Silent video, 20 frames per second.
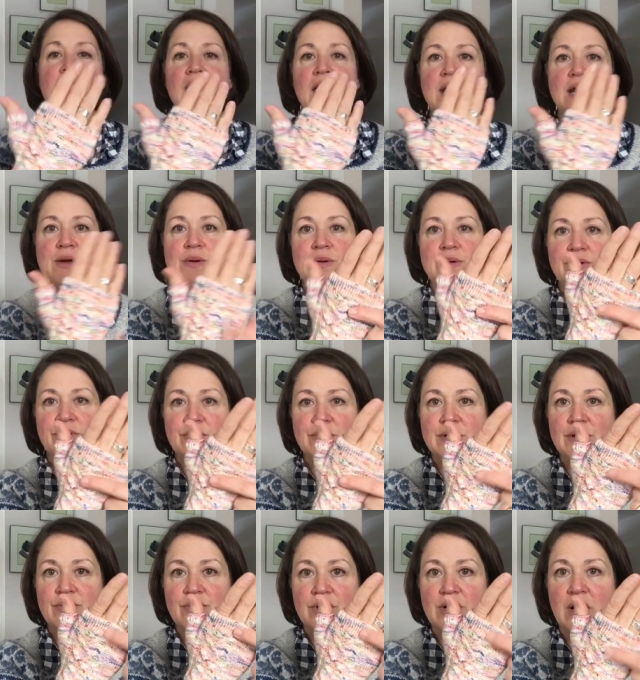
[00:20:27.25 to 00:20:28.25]
And I would do
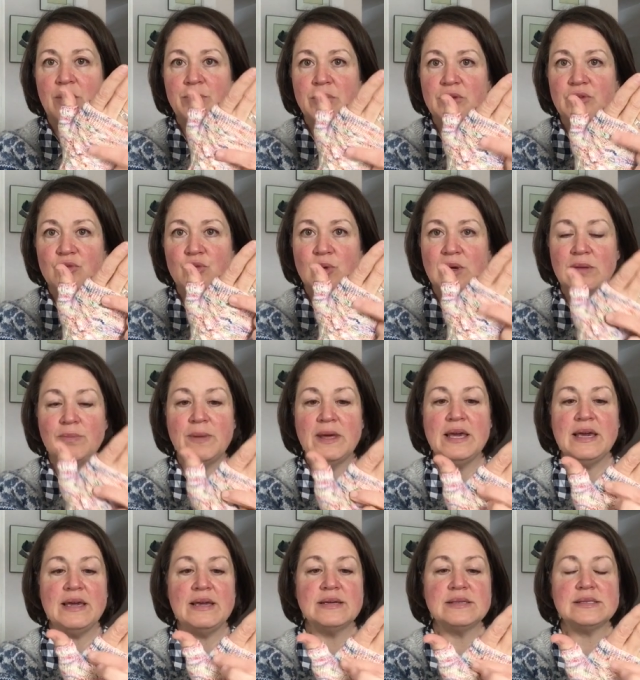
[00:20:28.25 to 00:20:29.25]
another couple of
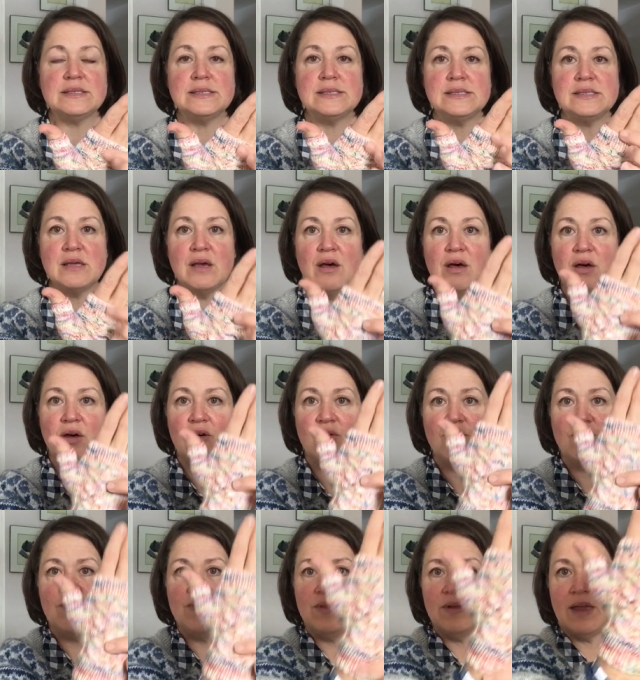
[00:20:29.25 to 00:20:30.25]
repeats of
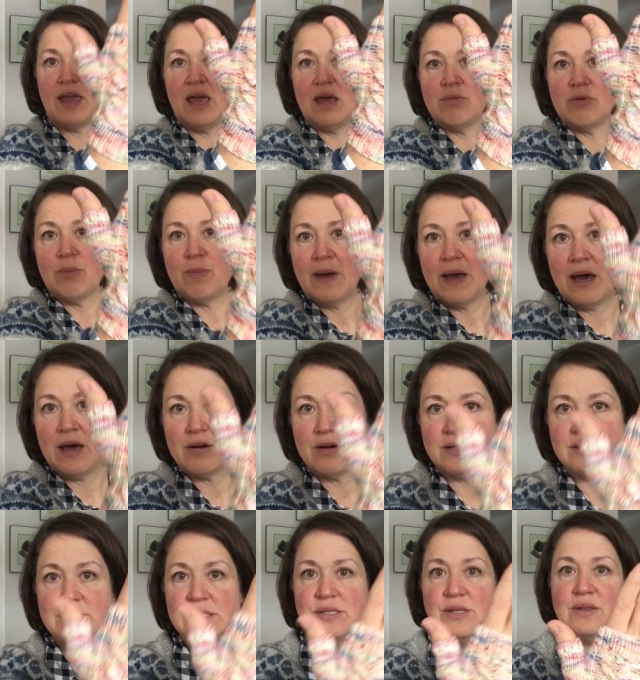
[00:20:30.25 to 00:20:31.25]
the cable
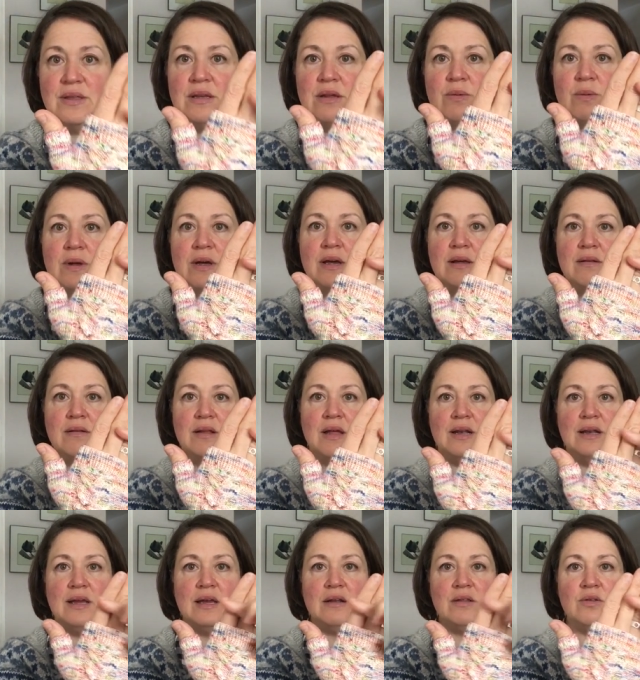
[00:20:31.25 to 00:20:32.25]
pattern so that
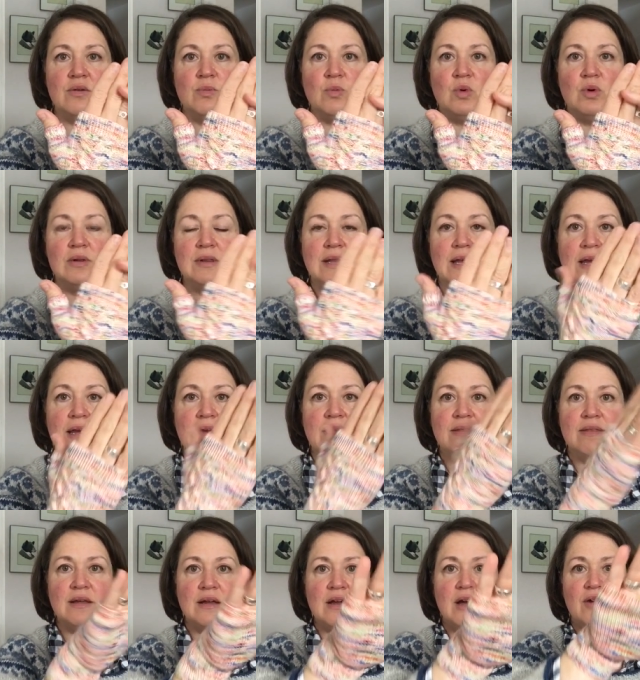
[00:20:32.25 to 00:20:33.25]
I'd get a little more
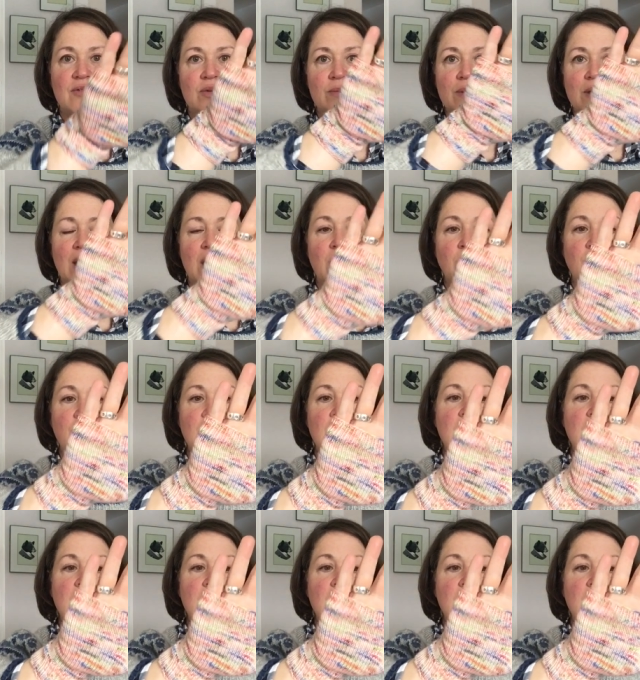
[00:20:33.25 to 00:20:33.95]
length and cover me up.